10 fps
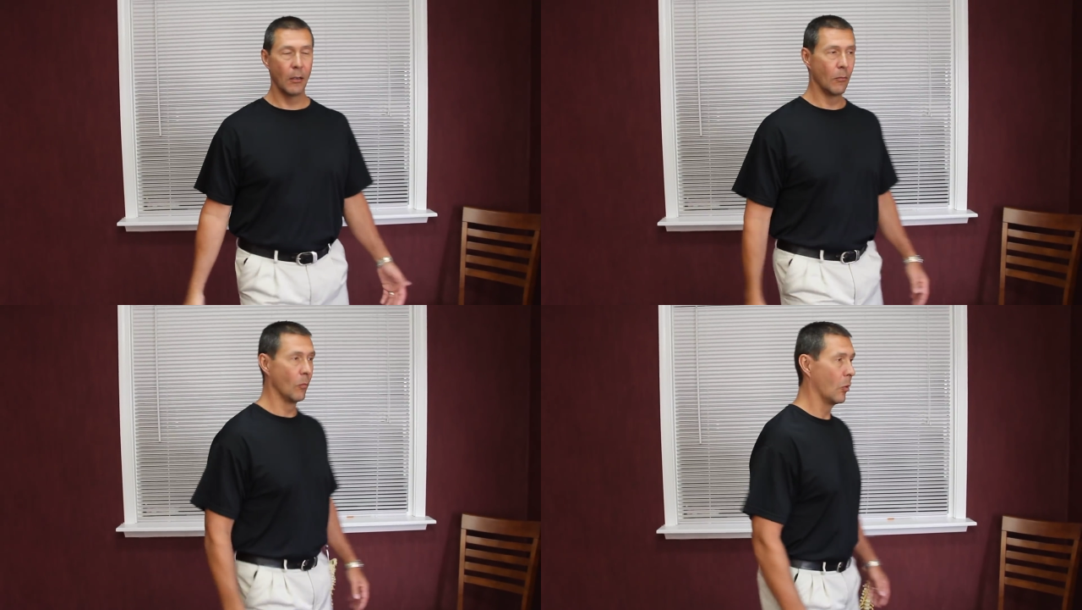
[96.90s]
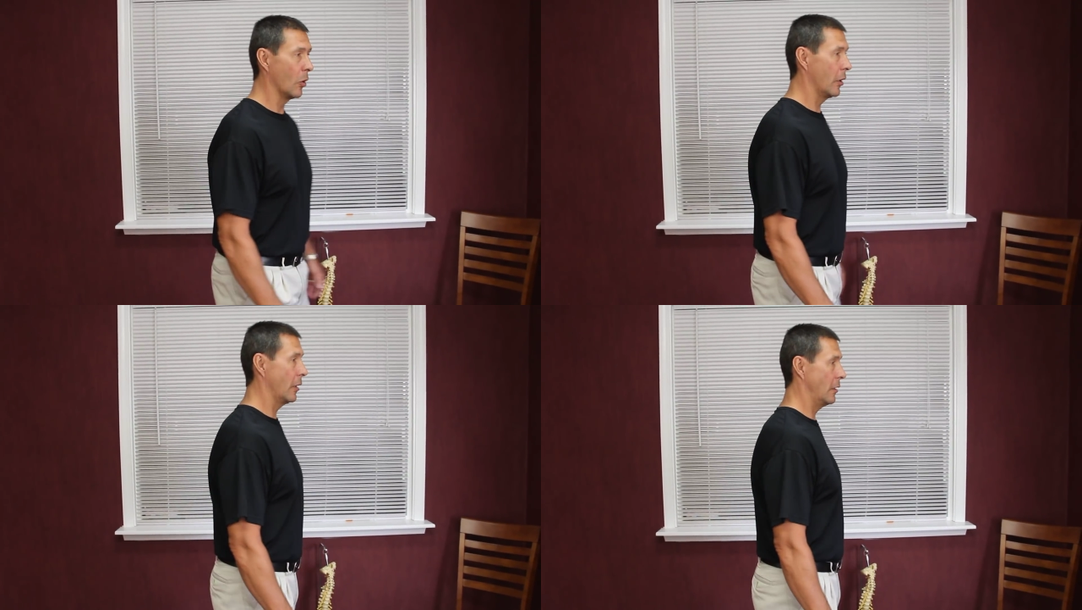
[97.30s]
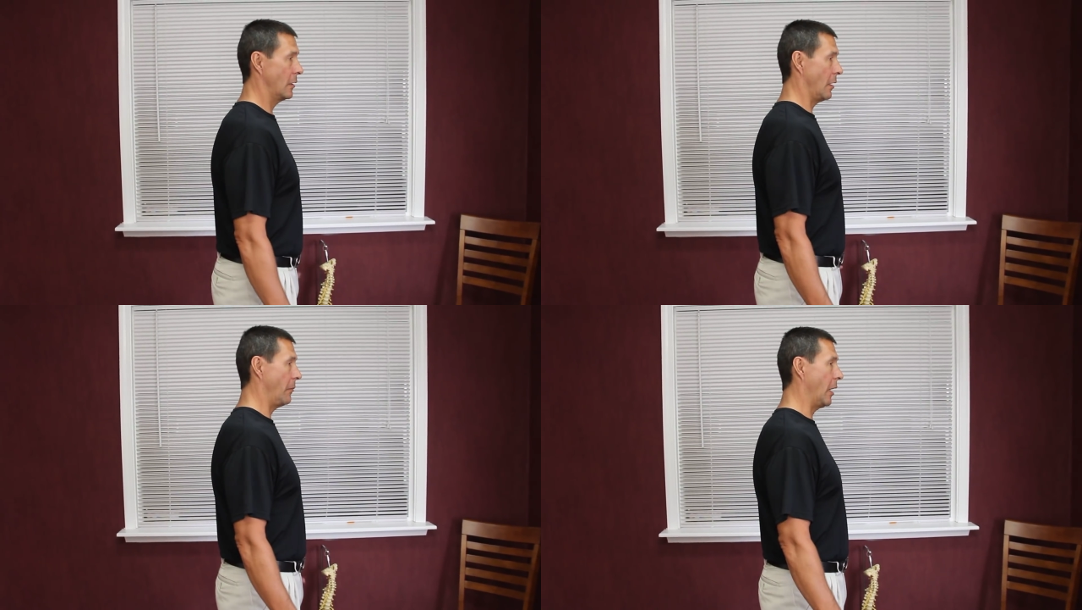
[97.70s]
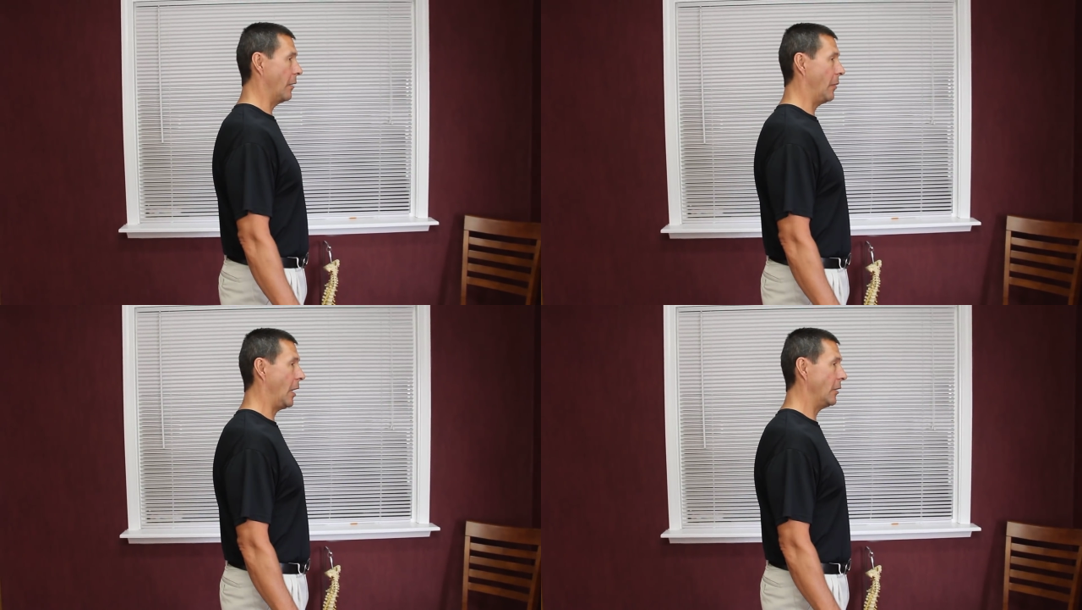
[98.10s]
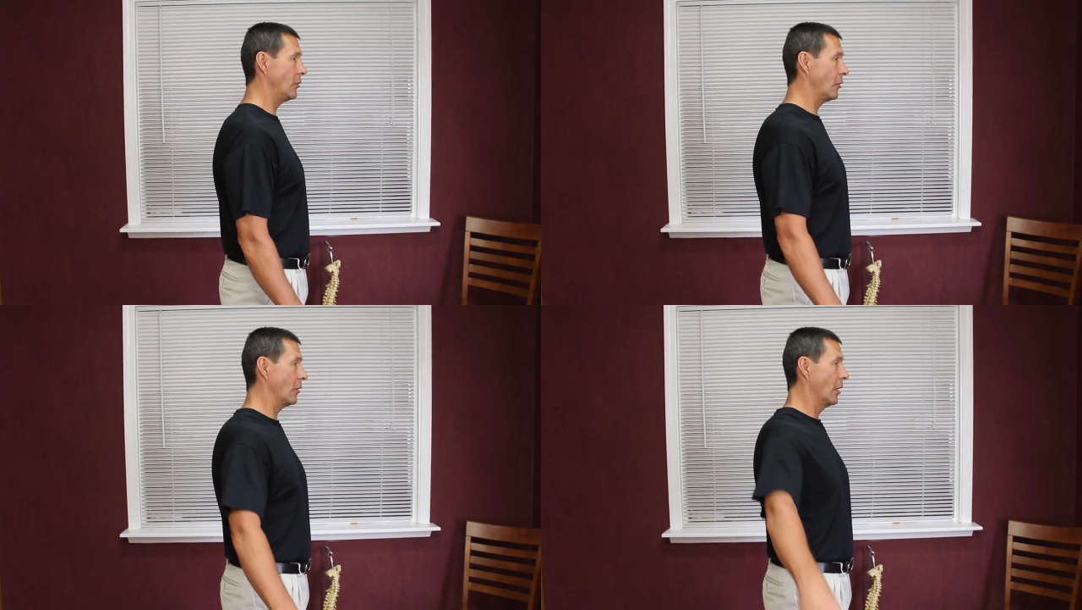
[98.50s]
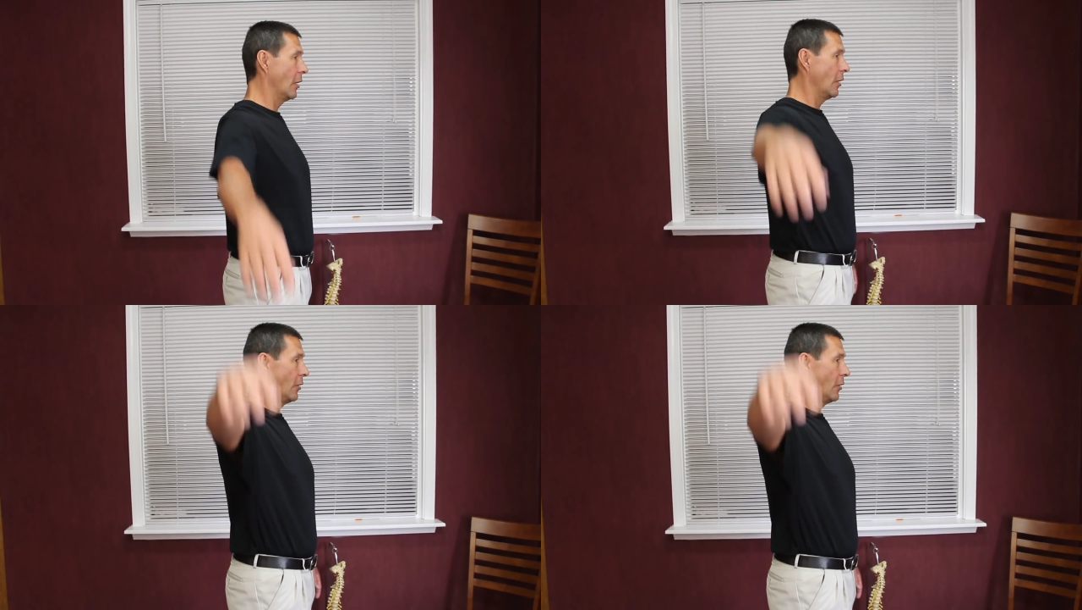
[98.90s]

a better posture,